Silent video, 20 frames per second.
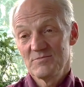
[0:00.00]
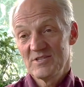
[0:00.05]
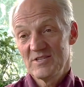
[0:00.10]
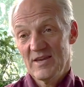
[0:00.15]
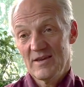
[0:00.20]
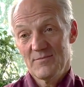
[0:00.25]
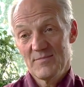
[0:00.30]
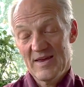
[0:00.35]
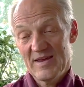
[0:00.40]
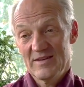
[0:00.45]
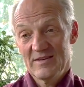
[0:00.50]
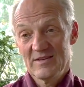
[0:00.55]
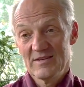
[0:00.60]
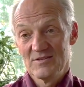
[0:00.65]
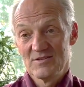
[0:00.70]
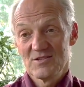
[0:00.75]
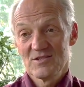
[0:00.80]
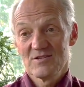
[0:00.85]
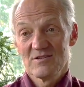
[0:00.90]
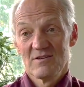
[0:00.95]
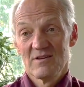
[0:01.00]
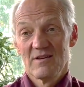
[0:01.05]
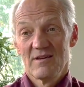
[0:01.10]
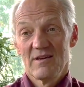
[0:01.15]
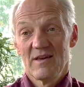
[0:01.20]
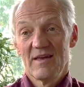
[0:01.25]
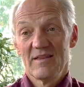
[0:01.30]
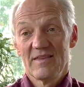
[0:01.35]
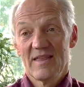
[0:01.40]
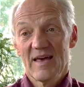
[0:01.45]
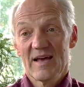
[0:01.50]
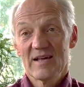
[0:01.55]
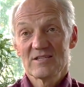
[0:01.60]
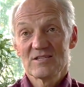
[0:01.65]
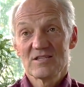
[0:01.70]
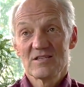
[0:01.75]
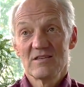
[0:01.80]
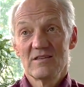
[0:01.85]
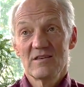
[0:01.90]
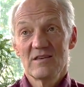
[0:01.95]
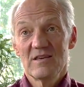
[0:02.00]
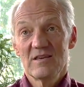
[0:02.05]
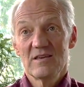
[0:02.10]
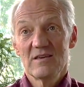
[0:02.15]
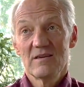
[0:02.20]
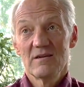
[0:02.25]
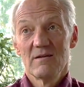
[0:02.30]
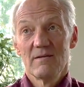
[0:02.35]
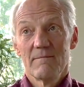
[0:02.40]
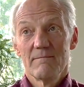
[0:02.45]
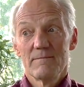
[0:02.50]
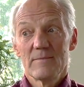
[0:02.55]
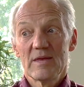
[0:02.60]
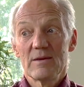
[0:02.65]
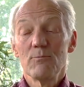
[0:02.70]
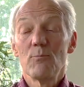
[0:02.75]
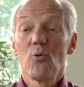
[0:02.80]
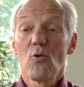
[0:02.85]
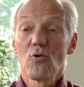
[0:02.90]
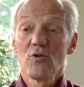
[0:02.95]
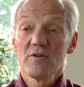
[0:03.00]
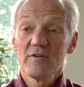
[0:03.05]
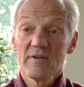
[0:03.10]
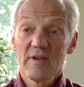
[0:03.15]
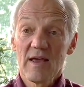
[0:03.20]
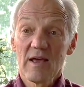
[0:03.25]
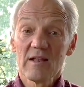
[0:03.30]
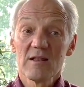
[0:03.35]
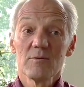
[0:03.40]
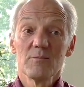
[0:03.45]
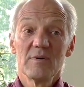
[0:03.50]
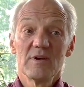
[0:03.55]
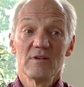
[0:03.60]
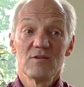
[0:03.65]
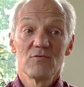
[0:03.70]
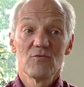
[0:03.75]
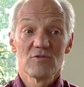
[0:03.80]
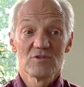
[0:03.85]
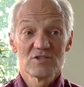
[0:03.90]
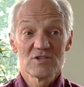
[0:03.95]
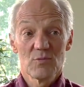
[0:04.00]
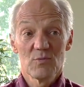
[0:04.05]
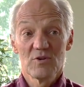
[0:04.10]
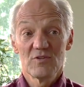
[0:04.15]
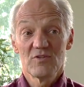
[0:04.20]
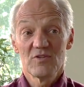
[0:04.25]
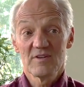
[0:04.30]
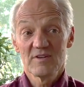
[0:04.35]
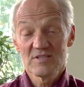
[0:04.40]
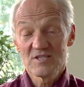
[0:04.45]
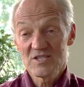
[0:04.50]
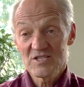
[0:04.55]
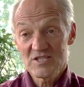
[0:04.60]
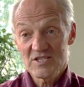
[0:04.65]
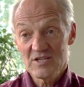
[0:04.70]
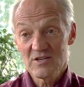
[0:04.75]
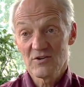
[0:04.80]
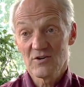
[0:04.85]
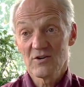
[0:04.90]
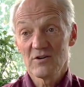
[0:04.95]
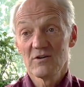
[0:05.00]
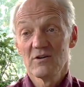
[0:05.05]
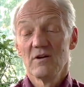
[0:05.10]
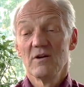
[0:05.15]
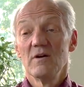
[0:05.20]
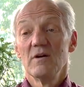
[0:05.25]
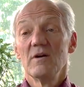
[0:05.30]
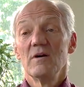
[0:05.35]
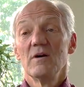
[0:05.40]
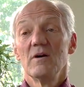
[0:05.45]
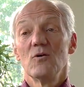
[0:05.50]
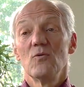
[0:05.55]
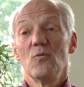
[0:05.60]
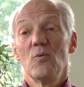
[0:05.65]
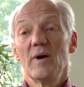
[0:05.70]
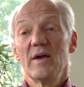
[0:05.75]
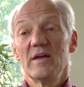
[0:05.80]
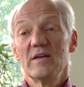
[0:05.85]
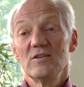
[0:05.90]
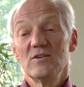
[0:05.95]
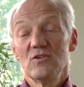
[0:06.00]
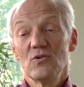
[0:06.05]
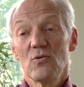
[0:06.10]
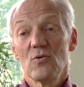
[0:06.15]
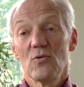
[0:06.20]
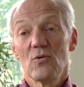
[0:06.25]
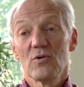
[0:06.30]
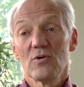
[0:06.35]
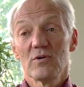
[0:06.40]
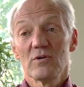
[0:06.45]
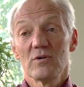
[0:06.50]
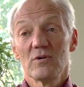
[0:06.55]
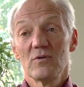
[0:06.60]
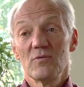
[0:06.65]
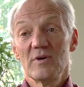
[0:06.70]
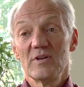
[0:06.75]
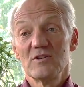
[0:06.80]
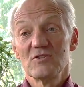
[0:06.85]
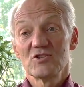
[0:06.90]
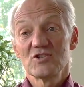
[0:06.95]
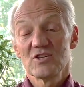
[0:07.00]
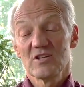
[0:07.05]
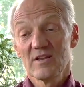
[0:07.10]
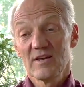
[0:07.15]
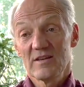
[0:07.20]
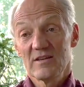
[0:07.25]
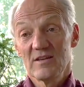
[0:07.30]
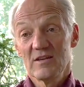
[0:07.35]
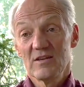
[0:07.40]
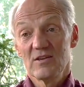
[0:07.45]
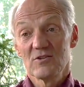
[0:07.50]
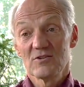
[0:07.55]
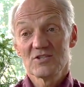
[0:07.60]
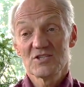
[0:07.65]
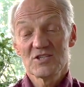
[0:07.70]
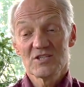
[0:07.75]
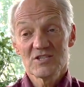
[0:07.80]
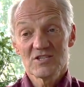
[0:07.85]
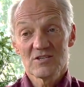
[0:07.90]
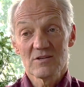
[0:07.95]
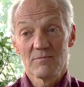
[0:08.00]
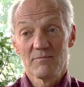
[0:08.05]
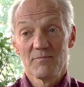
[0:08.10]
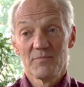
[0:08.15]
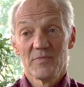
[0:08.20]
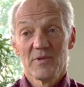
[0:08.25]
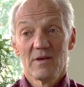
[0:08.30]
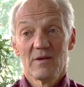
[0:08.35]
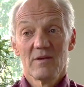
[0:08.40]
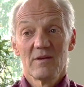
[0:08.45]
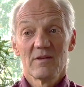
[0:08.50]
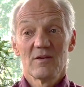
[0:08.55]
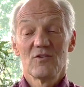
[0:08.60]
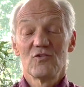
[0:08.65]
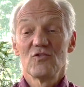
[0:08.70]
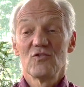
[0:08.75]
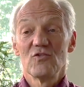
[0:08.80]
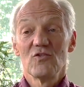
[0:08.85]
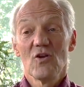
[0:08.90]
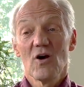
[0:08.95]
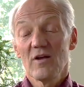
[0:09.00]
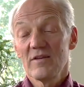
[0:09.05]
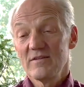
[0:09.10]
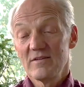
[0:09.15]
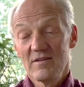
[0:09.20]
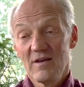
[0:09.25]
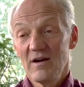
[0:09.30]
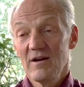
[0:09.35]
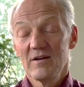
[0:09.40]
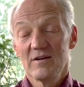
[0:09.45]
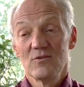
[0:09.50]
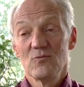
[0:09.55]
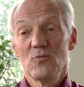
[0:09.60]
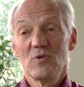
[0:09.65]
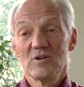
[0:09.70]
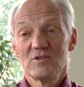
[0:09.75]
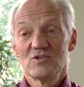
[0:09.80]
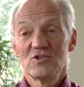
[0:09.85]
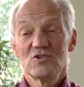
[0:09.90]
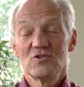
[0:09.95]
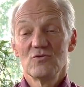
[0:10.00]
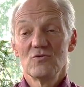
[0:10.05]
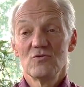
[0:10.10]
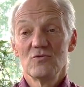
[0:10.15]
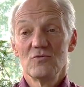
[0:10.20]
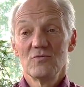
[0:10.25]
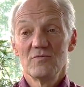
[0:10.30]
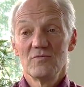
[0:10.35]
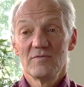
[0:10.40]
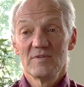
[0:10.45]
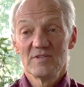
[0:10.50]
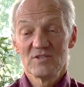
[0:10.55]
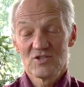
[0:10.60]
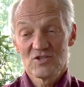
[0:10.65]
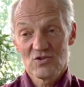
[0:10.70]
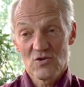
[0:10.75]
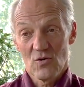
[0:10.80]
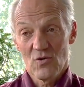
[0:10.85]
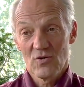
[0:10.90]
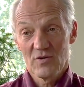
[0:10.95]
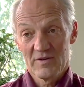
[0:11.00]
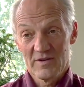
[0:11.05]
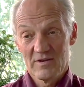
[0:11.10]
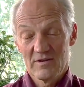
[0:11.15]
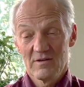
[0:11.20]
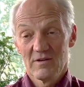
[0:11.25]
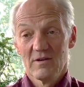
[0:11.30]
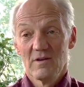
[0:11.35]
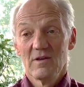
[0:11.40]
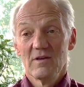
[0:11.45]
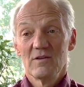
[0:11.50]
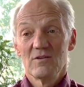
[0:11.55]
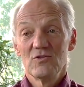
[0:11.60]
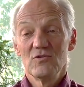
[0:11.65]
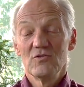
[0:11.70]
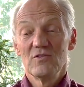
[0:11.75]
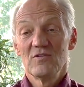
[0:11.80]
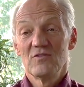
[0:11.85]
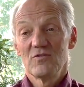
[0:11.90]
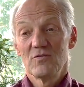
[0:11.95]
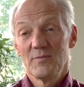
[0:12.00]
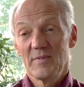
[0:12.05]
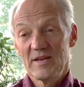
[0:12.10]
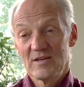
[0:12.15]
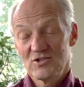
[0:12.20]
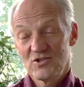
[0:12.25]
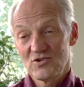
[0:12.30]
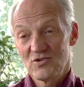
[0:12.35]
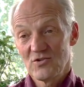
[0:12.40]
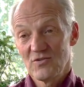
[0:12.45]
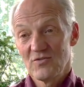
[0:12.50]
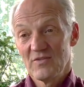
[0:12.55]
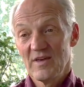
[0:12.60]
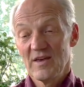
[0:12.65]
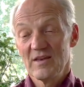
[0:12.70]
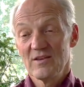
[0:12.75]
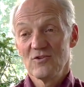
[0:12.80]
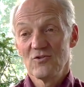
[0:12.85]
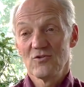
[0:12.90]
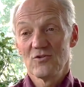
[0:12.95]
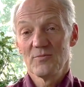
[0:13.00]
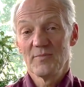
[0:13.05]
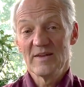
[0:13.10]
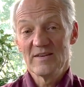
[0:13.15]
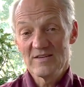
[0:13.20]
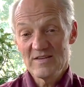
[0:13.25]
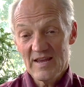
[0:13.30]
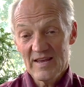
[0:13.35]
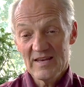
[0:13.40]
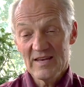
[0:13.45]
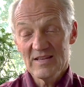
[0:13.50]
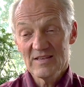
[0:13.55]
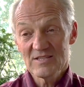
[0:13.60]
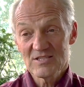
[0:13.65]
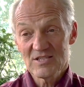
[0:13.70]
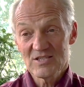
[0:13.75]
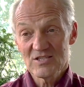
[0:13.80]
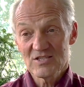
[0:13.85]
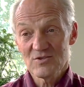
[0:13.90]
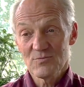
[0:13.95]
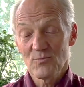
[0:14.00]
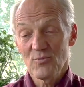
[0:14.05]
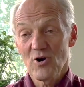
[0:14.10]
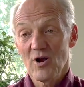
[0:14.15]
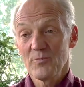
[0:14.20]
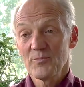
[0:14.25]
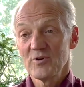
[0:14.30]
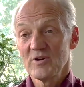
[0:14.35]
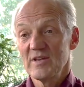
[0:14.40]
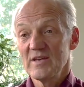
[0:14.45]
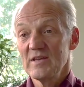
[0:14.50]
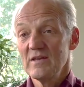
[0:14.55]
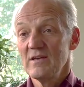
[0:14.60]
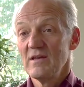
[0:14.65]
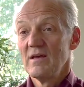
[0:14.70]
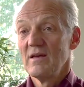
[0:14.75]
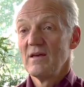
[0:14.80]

take maintenance, and that's the important element for someone to consider when you're selecting your system. because you're not done once you installed it. You need to make sure that you're maintaining the system properly